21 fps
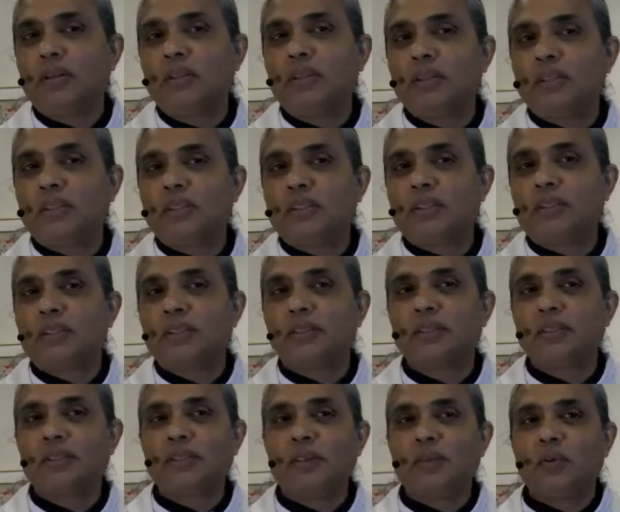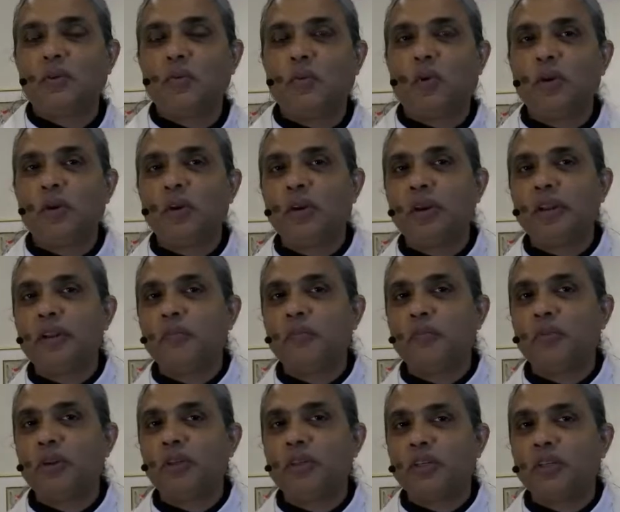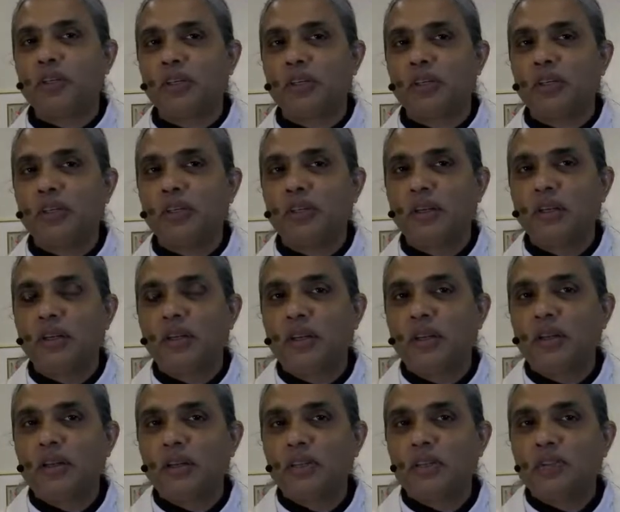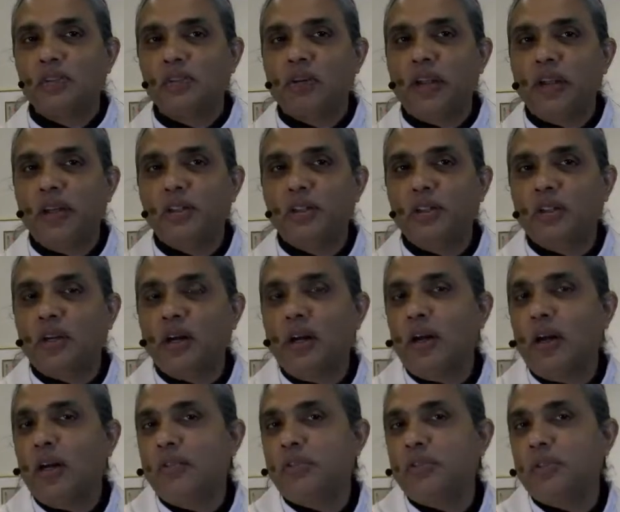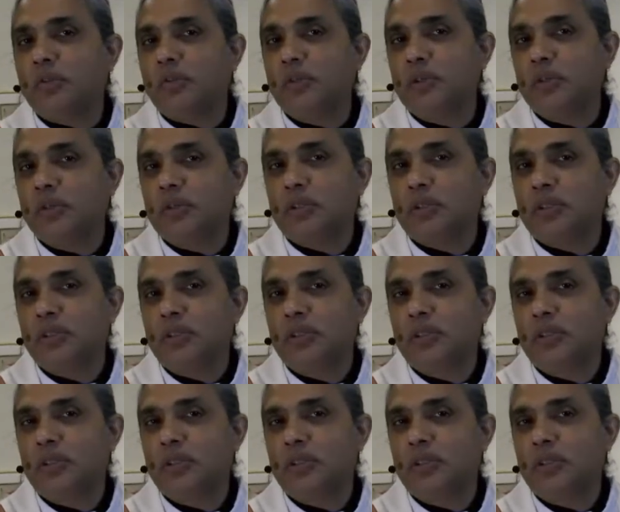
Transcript: this wandering preacher, trying to contribute